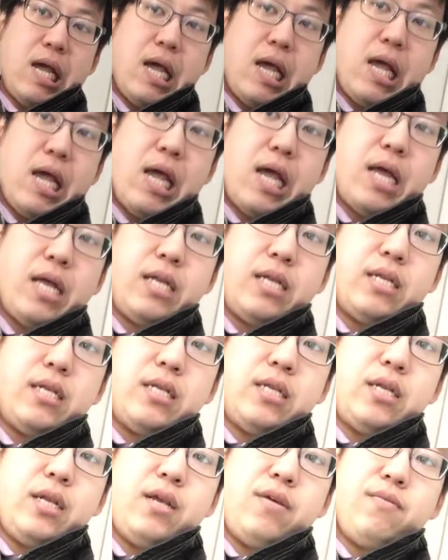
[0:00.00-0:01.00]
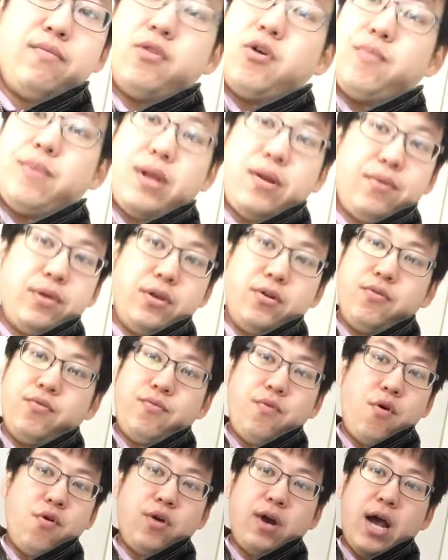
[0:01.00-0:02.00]
And no matter you
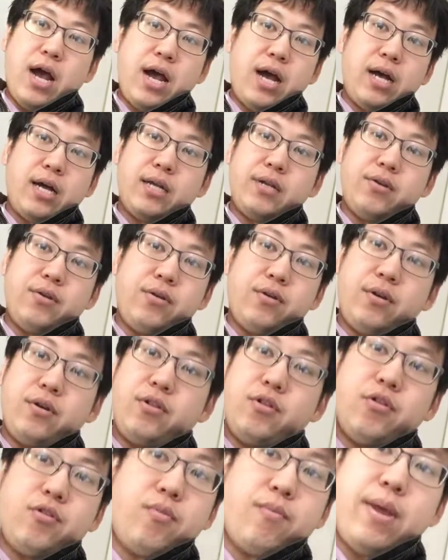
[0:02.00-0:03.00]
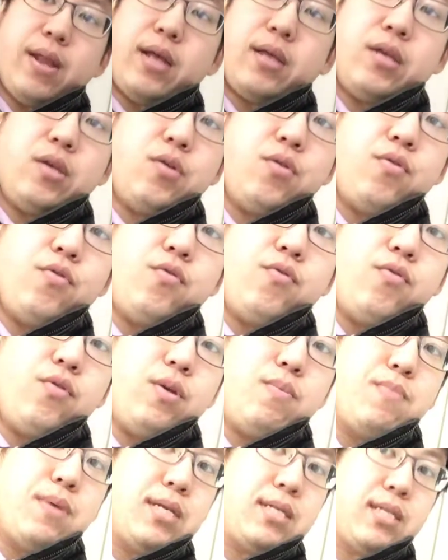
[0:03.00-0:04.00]
work hard or no matter you
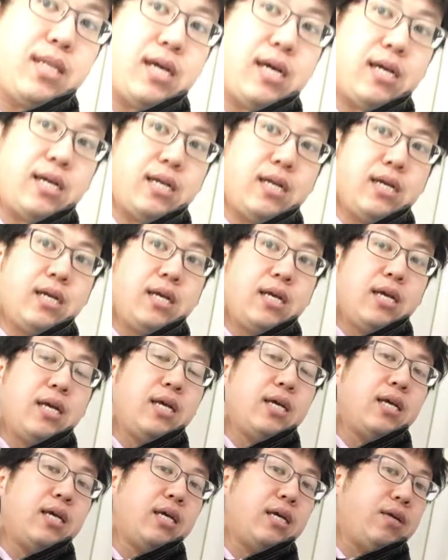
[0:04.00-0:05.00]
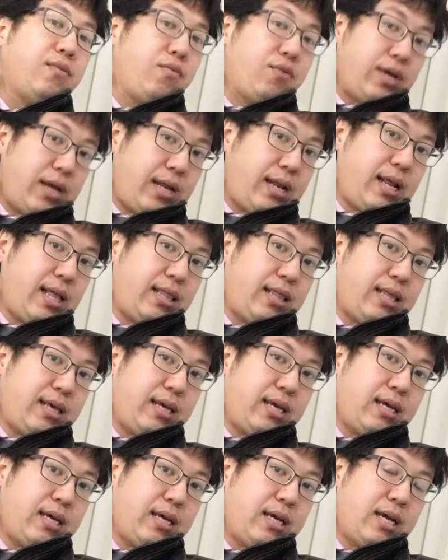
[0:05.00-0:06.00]
invest hard, you won't get
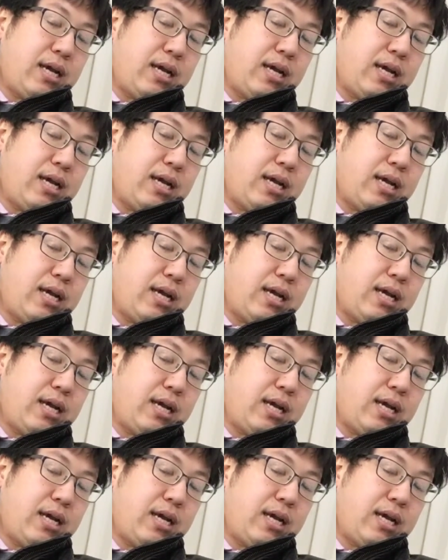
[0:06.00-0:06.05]
nothing.